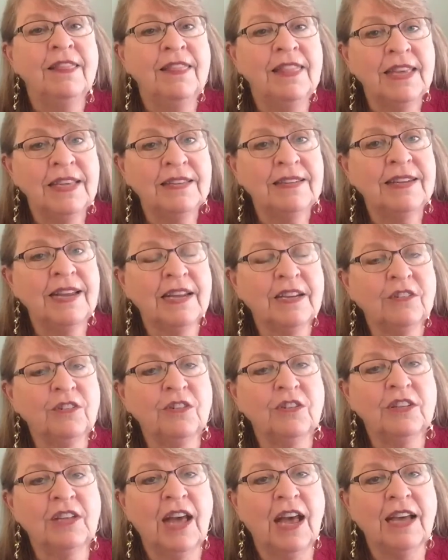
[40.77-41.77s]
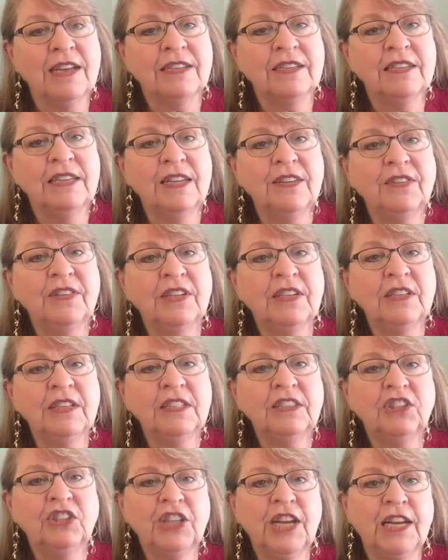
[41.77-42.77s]
this exercise gives us a
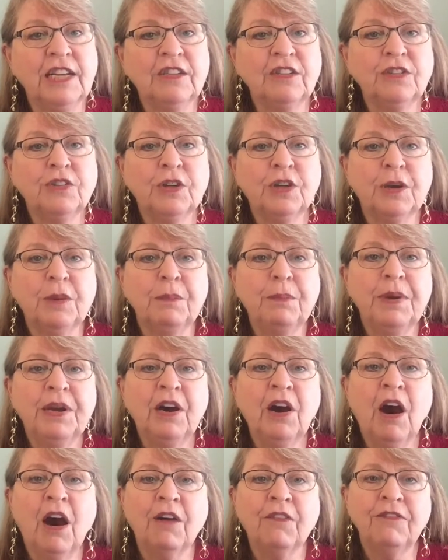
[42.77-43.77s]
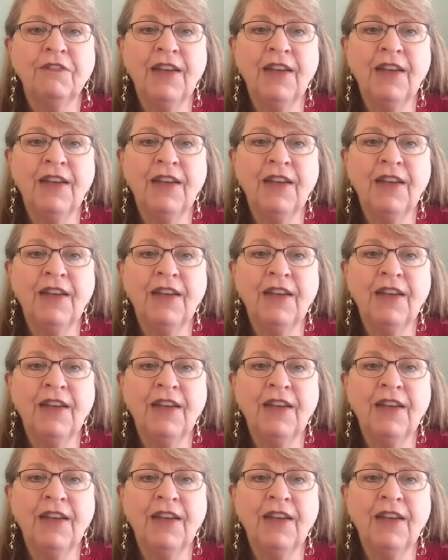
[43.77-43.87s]
chance to compare our